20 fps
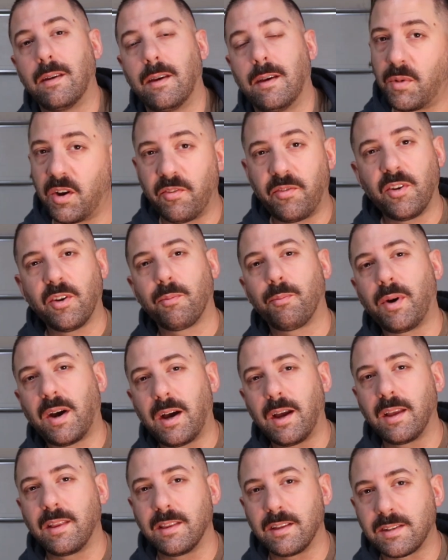But if you're
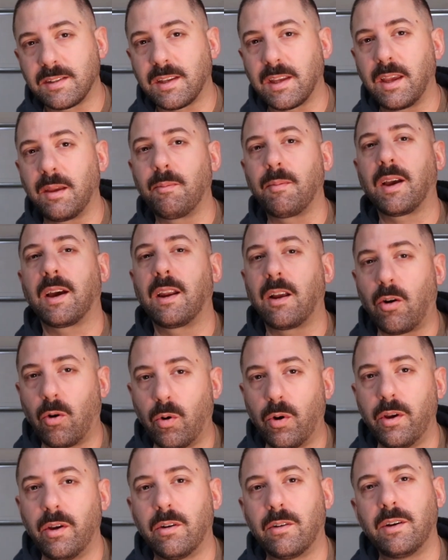buying the same kind of
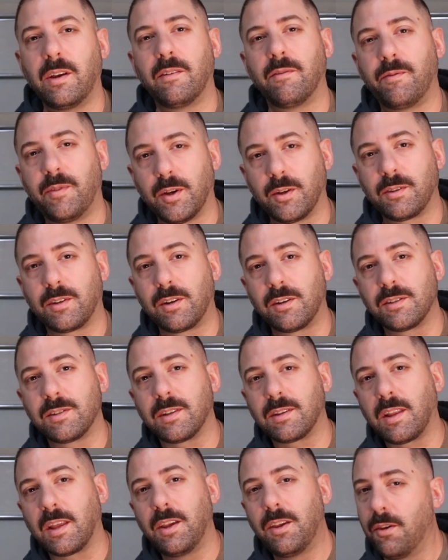oil and filters
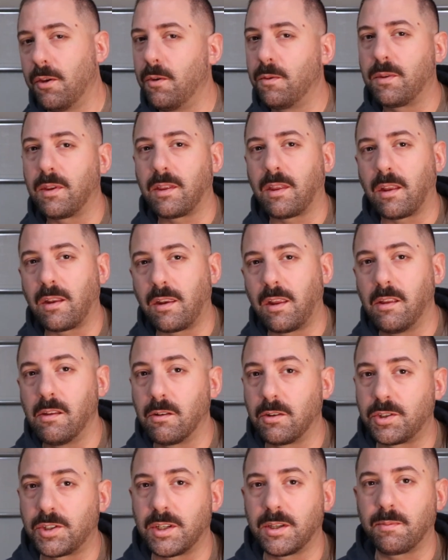that they use at the
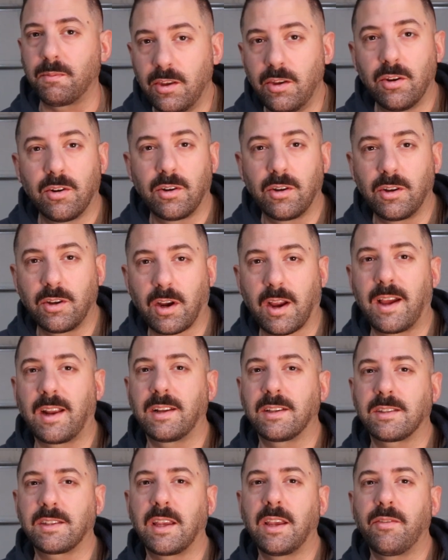dealership, you're kind
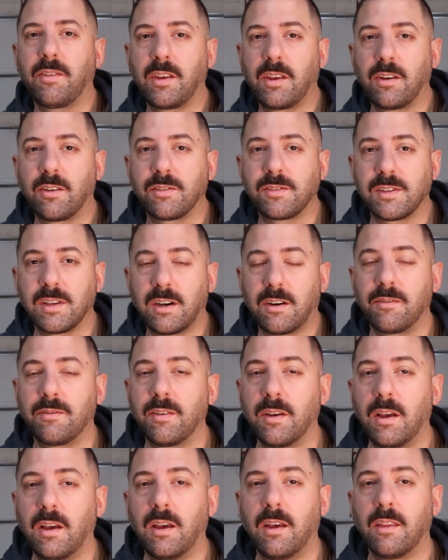of saving
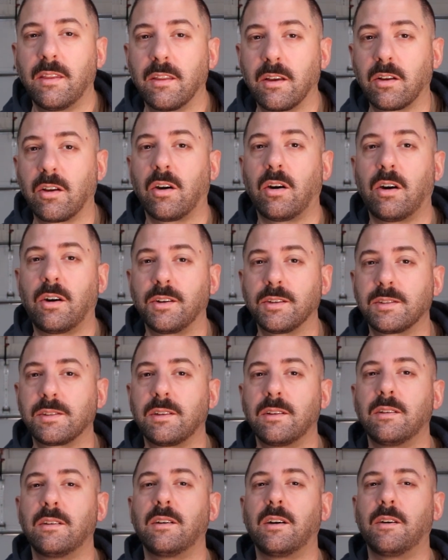yourself the
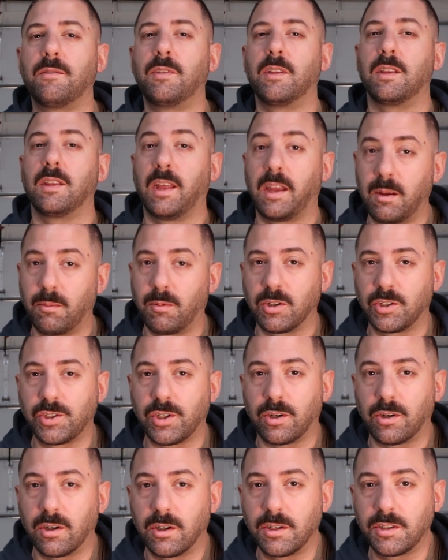cost of the labor
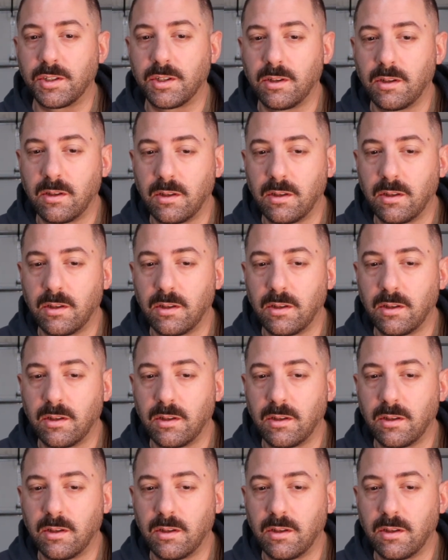charge,